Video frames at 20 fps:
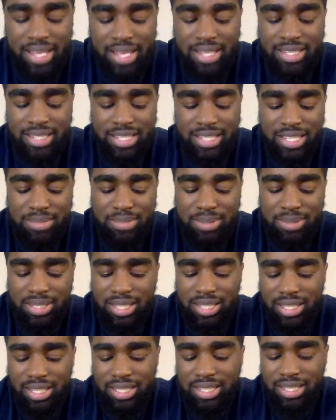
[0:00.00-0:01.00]
Just
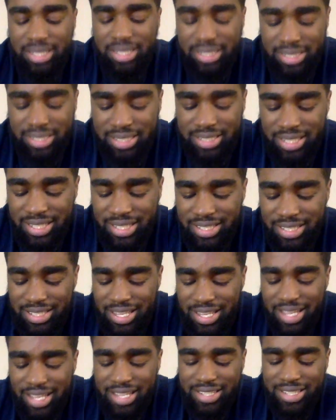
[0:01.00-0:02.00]
because he
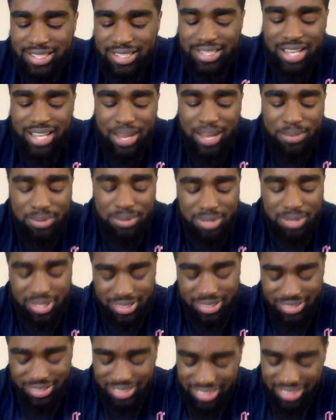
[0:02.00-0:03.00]
said to Saddam
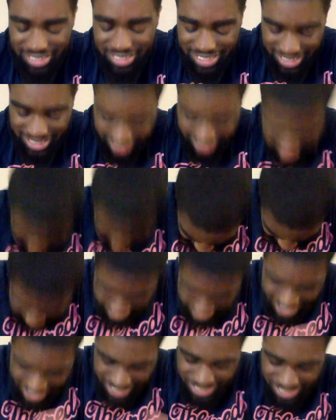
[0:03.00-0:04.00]

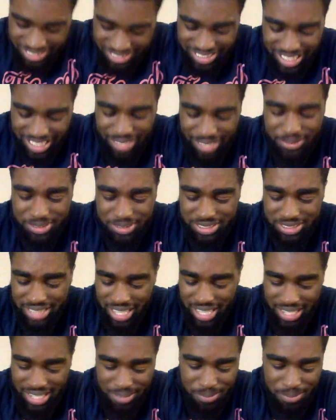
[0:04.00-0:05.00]

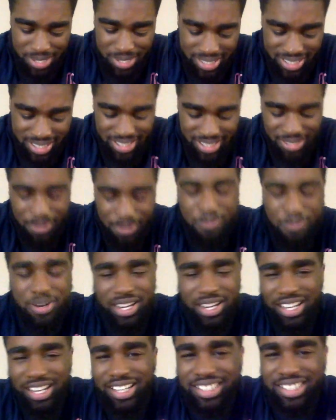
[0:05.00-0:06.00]
Hussein, the president of
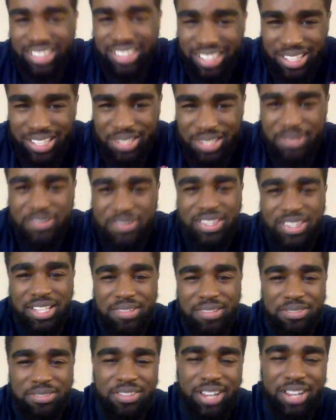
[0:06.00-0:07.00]
what I claim,
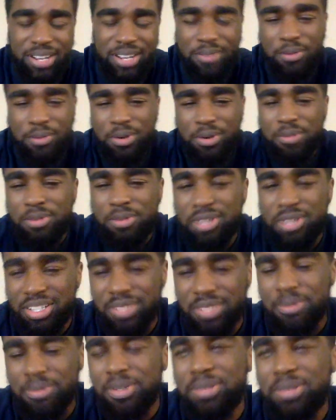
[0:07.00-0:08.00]
left rack,
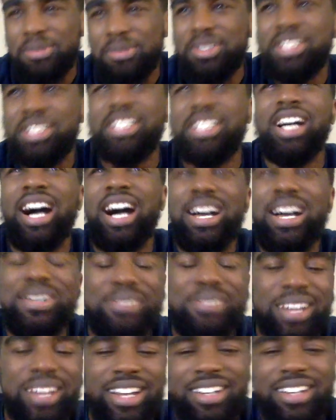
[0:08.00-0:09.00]
what,
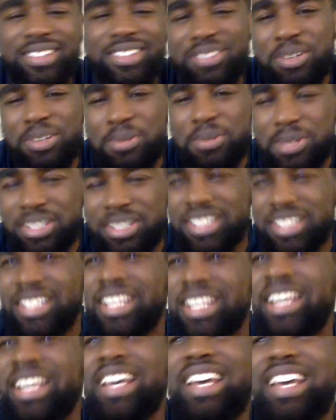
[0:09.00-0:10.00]
Iraq, what,
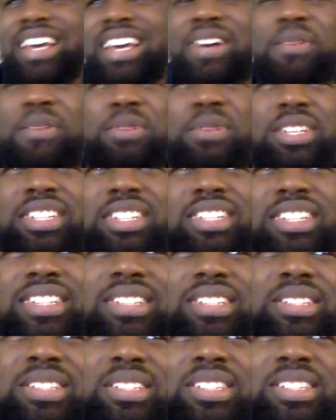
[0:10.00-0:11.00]
which
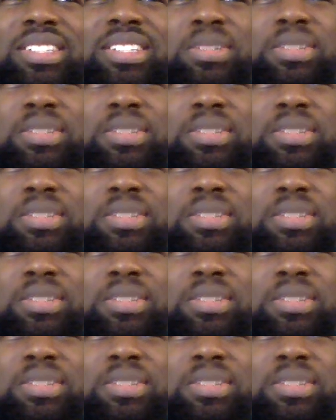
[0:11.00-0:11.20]
is,